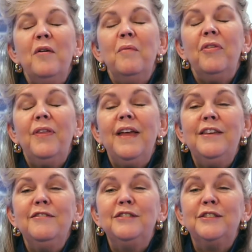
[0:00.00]
Well, thank you
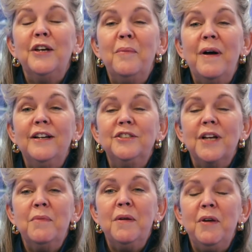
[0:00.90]
so much. I'm
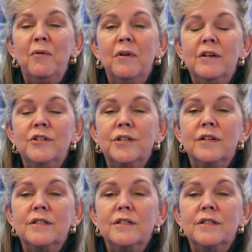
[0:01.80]
going to be ordering a shirt,